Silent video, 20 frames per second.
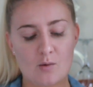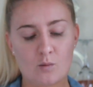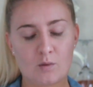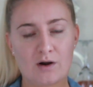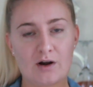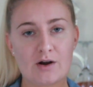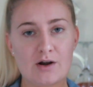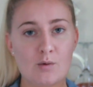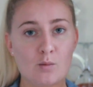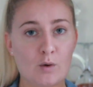
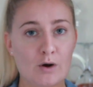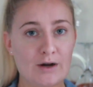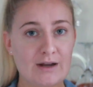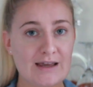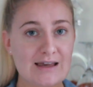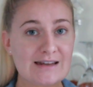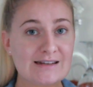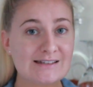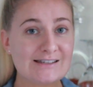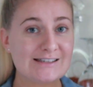We're gonna
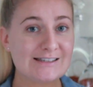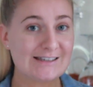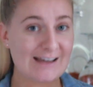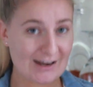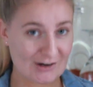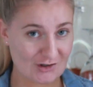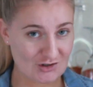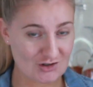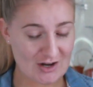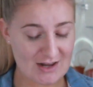work in
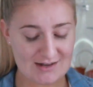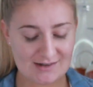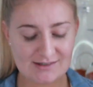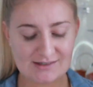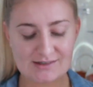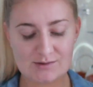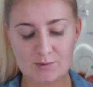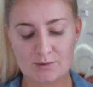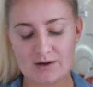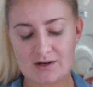
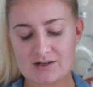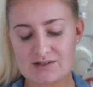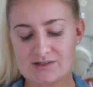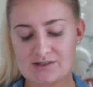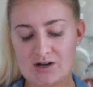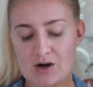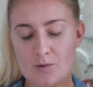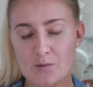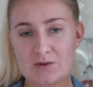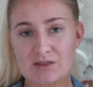sections. We're gonna
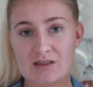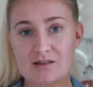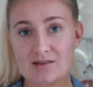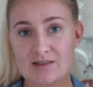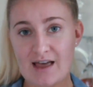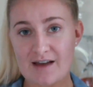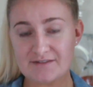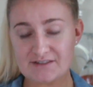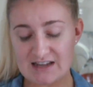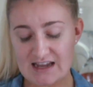start with the
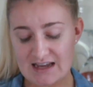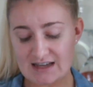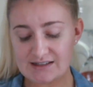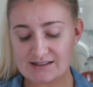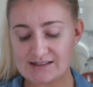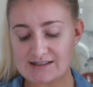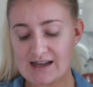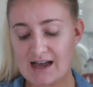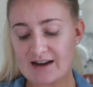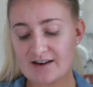
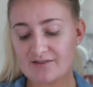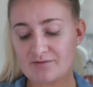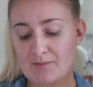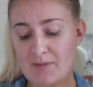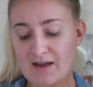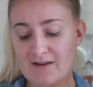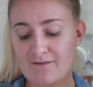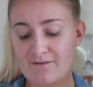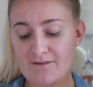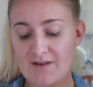left-hand side of
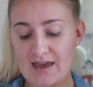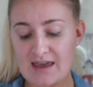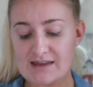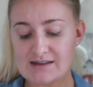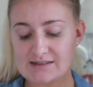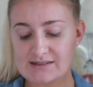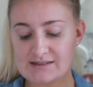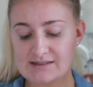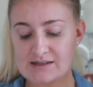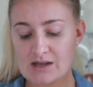my
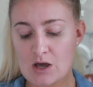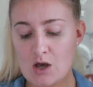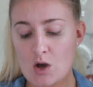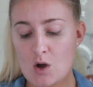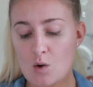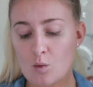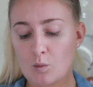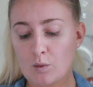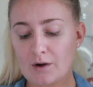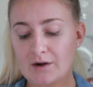face,
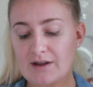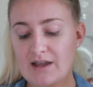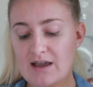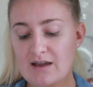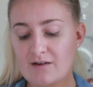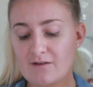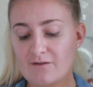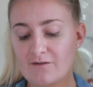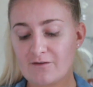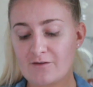
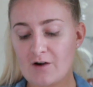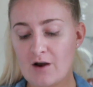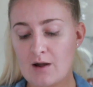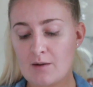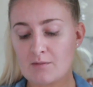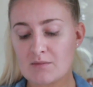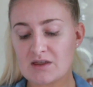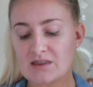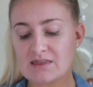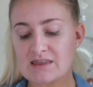working
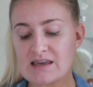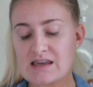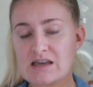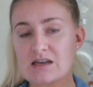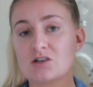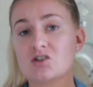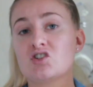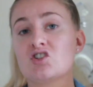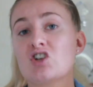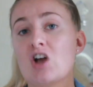from
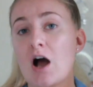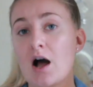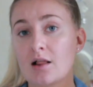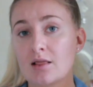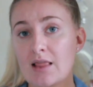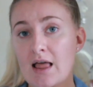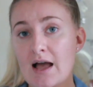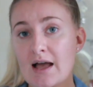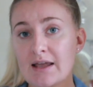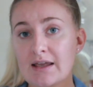the
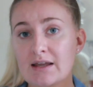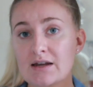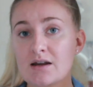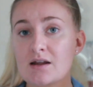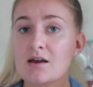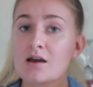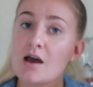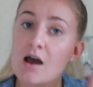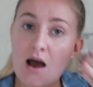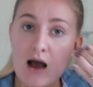
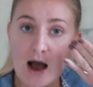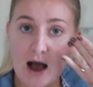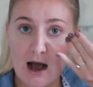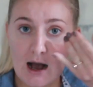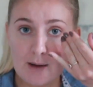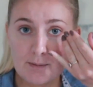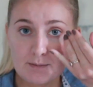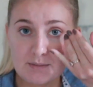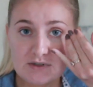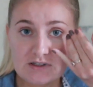jawline
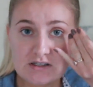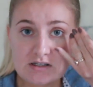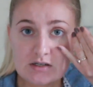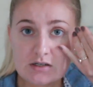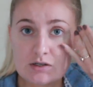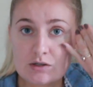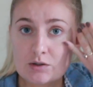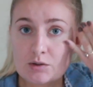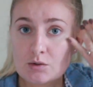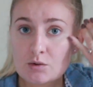up
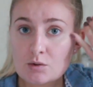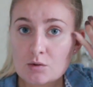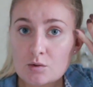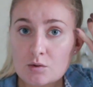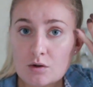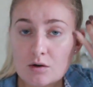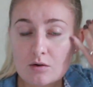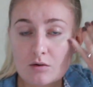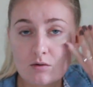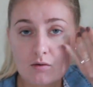
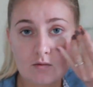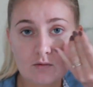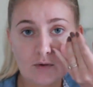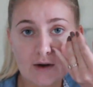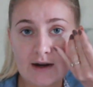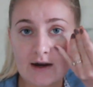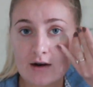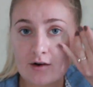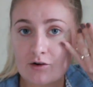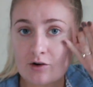to
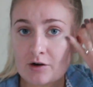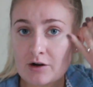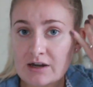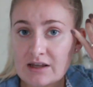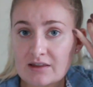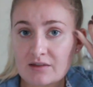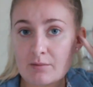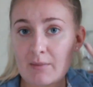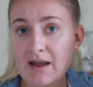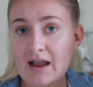right
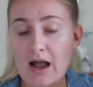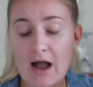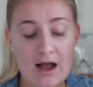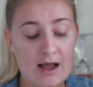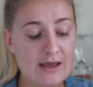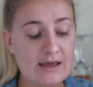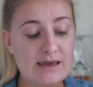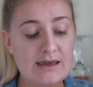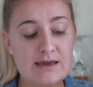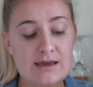underneath my
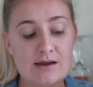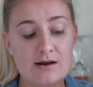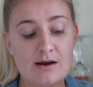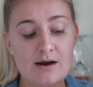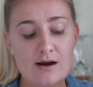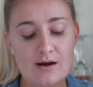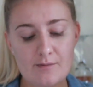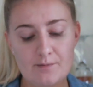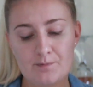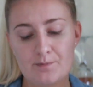eye
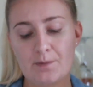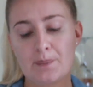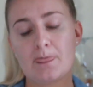here.